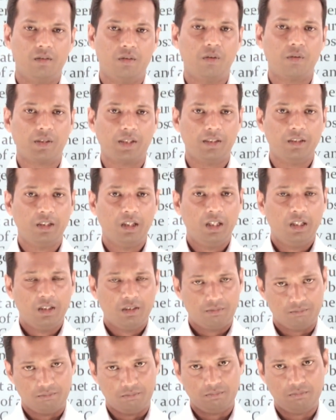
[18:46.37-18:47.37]
Okay,
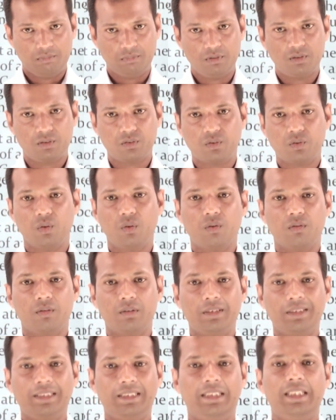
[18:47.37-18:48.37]

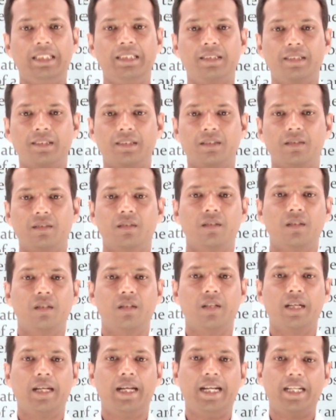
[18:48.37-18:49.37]
so this
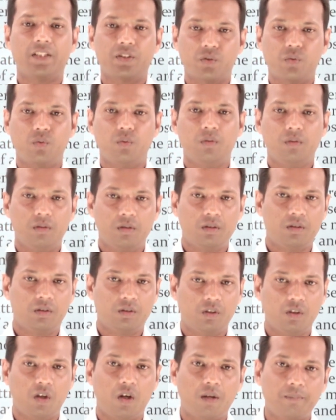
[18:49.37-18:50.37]
relates to
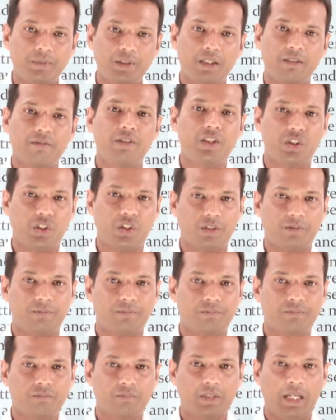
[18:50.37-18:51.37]
the observational
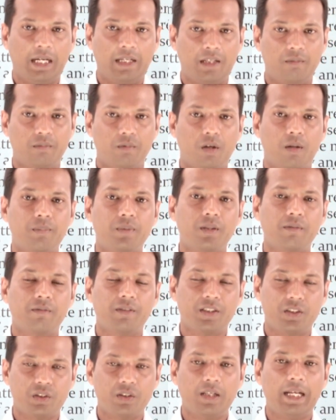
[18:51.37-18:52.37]

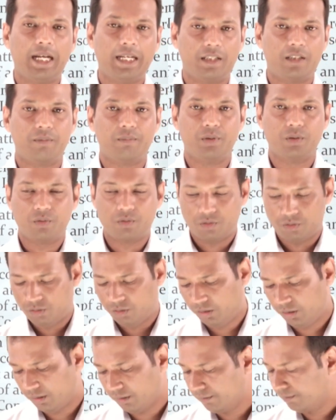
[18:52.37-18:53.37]
attribute. Okay,